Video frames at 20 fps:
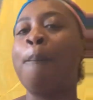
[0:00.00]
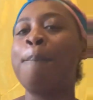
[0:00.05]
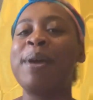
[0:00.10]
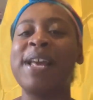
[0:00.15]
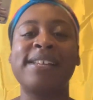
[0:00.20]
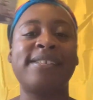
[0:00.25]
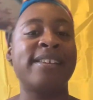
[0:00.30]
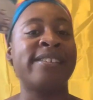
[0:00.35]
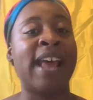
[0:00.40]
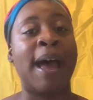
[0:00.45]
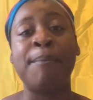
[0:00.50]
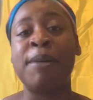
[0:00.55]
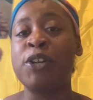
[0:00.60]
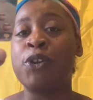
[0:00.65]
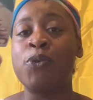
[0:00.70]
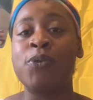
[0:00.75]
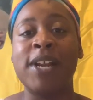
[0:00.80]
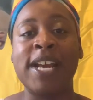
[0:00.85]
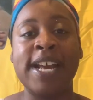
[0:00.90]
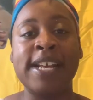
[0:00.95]
business. I'm going
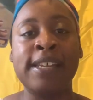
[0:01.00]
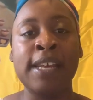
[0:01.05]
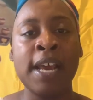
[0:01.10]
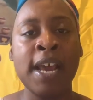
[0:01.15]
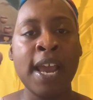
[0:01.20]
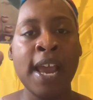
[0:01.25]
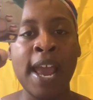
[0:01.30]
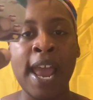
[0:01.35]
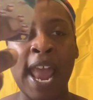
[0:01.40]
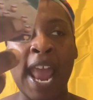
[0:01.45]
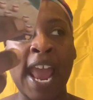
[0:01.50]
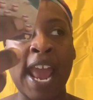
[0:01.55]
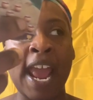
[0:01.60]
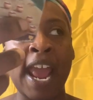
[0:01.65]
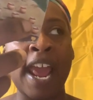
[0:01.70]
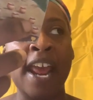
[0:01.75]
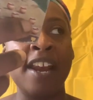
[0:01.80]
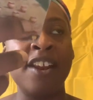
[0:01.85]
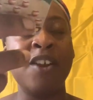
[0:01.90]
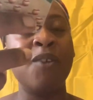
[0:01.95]
to do this.
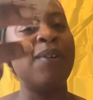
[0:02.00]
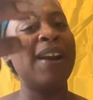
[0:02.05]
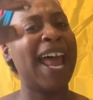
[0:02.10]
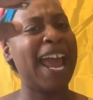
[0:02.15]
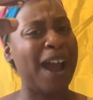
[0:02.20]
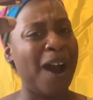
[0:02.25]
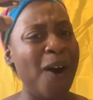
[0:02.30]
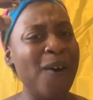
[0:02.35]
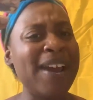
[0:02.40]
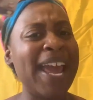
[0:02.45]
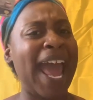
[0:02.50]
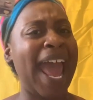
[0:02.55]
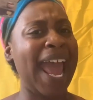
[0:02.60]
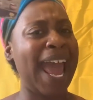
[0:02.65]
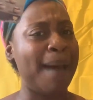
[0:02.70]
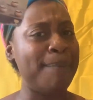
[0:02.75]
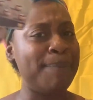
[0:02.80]
And you were like, okay, I